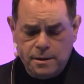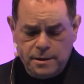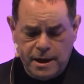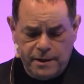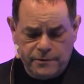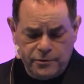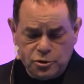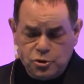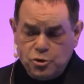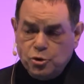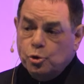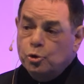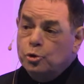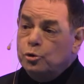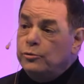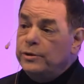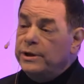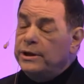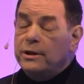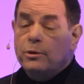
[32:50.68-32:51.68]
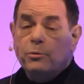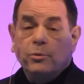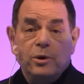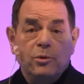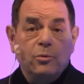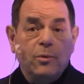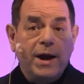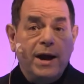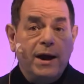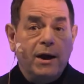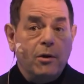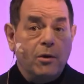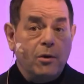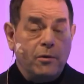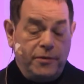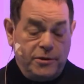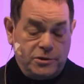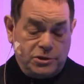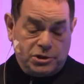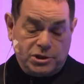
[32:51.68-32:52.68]
Now the jewelry that we wear,
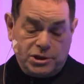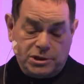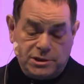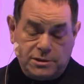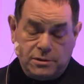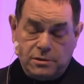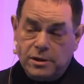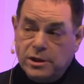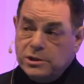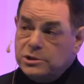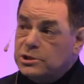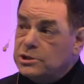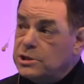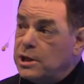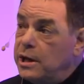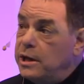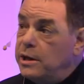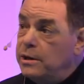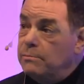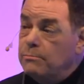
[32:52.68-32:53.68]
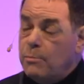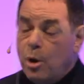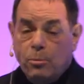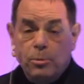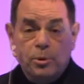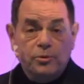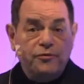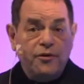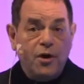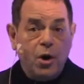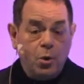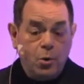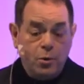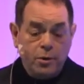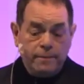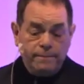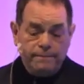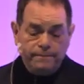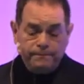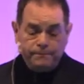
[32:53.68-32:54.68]
this is a mobile
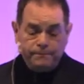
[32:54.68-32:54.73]
phone.